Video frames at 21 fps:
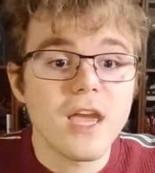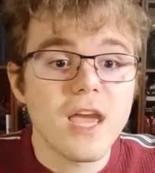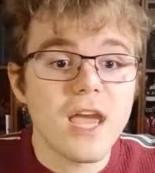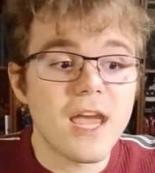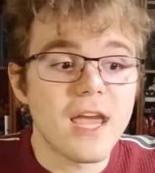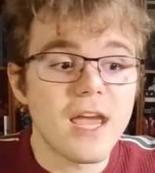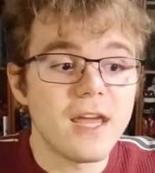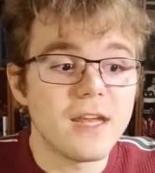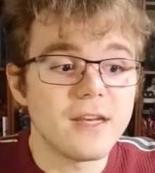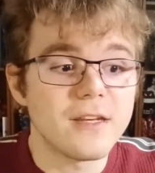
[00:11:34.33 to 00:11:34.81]

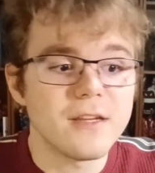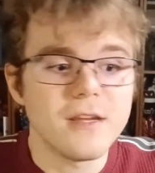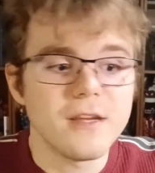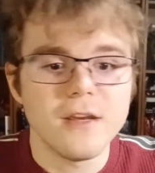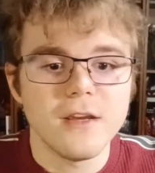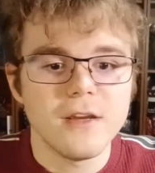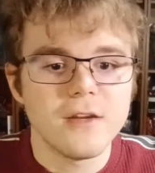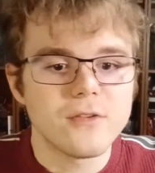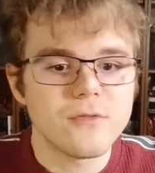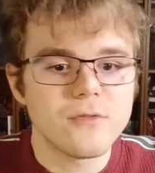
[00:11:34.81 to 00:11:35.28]
and
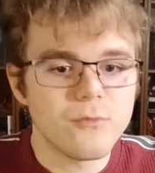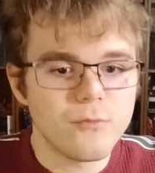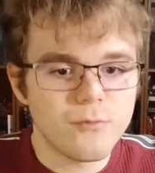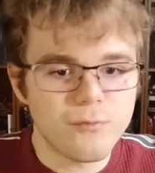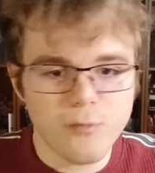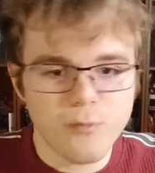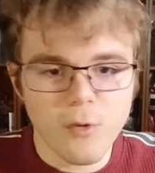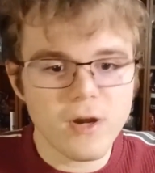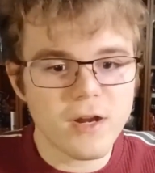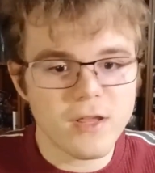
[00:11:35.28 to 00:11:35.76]

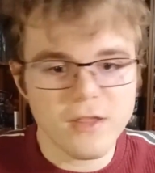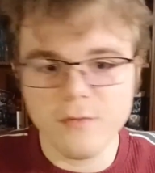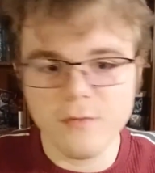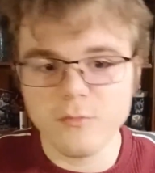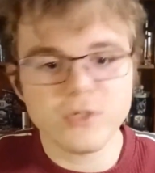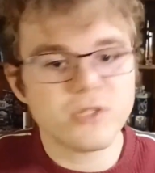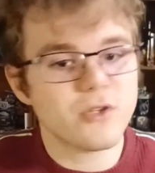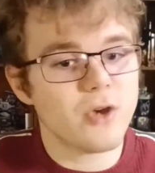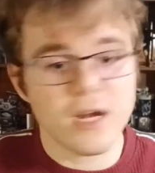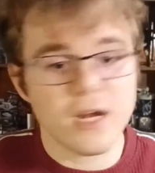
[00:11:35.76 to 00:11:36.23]
one of them
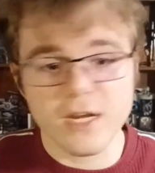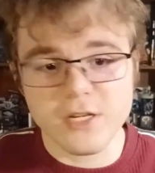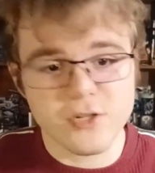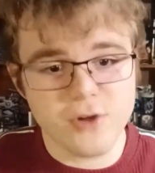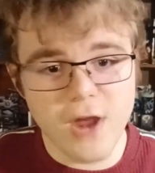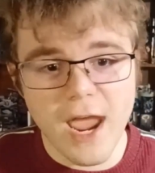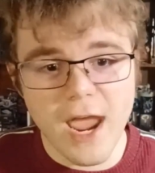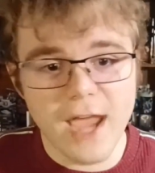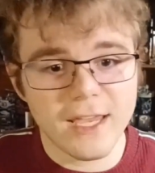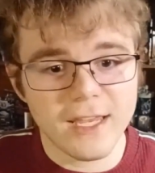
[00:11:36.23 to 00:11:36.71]
was trying to
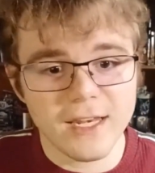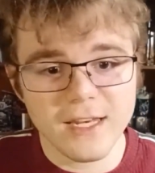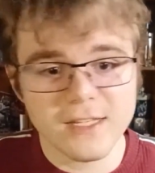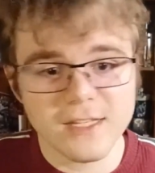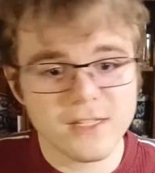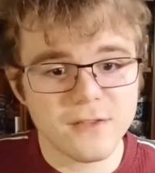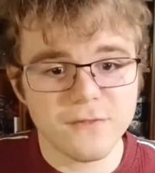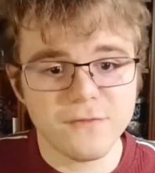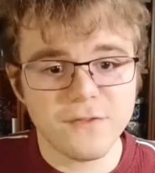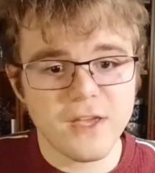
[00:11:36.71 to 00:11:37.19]
drag it
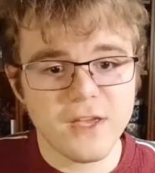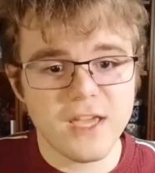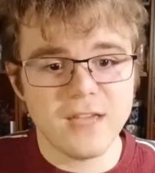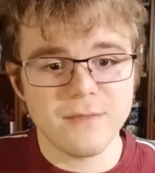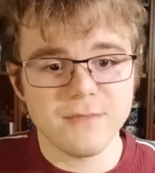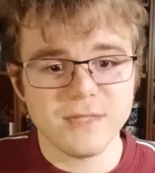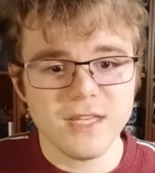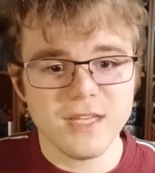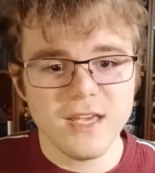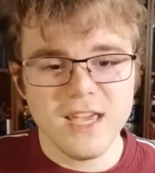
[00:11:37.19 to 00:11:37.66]
into the
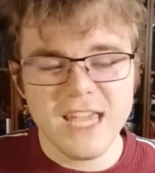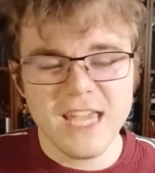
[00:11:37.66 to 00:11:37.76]
flames.